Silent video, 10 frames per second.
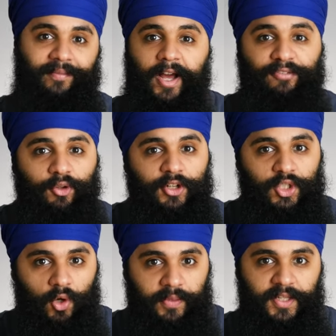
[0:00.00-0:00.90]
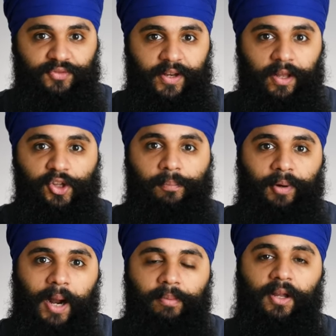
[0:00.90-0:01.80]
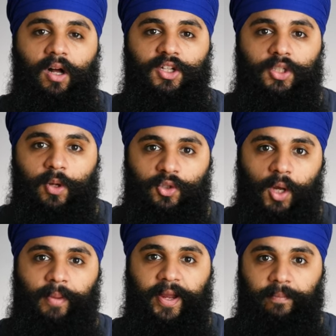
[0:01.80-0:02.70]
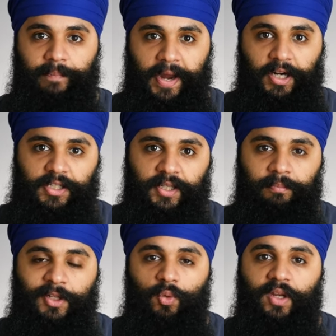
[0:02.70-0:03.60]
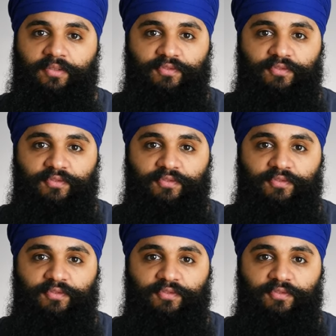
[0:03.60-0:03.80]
Now, if you enjoyed this video, you'll probably also enjoy my comparison between